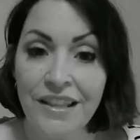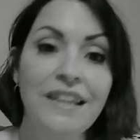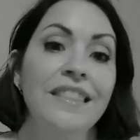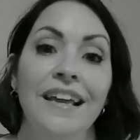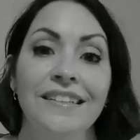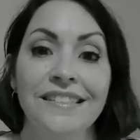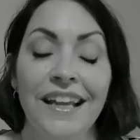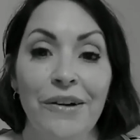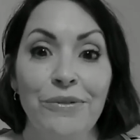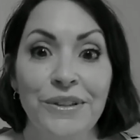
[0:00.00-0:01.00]
the things
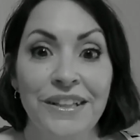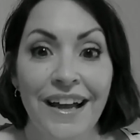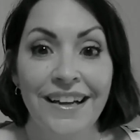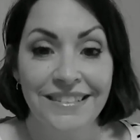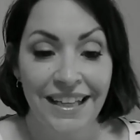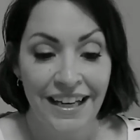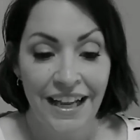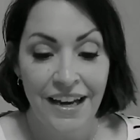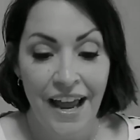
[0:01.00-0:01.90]
that I really liked in it,